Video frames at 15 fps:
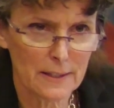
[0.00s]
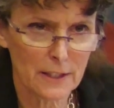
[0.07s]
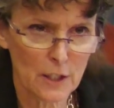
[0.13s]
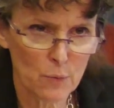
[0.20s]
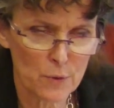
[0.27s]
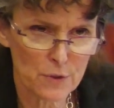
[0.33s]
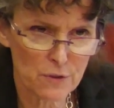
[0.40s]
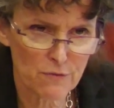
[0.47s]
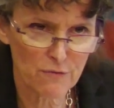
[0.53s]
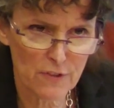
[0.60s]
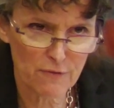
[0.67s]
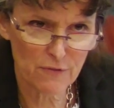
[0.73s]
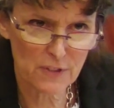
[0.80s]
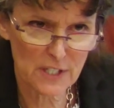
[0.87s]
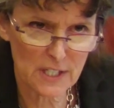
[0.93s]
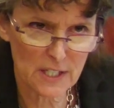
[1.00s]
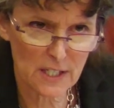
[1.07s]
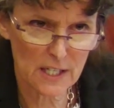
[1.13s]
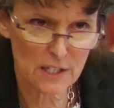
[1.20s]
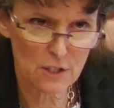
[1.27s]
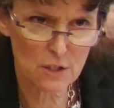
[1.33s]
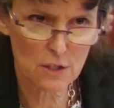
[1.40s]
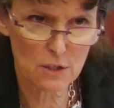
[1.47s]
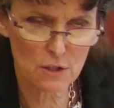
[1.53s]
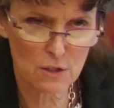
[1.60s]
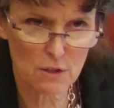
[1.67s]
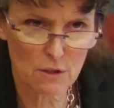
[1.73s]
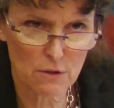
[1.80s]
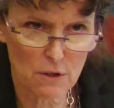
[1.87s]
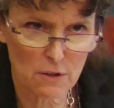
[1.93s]
he was 15 inches
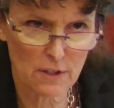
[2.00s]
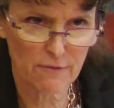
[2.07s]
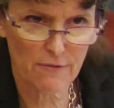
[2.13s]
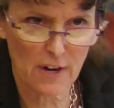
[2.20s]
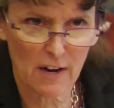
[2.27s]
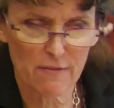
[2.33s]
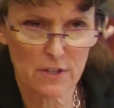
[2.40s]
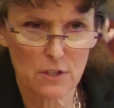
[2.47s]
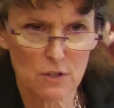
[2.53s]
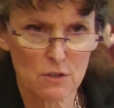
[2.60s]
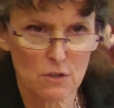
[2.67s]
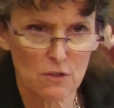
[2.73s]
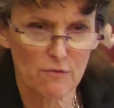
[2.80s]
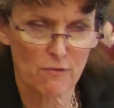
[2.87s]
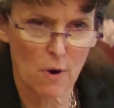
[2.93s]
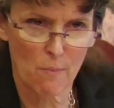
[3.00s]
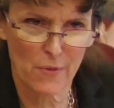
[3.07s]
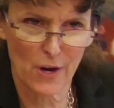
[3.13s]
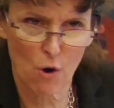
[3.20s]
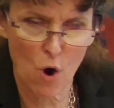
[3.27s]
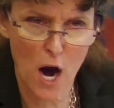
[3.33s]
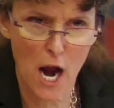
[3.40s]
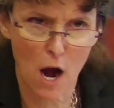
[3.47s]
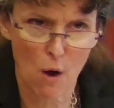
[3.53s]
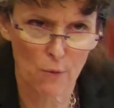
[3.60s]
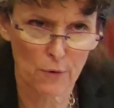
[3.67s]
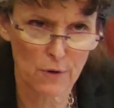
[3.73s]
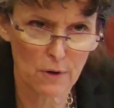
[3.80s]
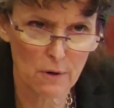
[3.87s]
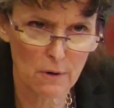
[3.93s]
to 35 inches from the ground.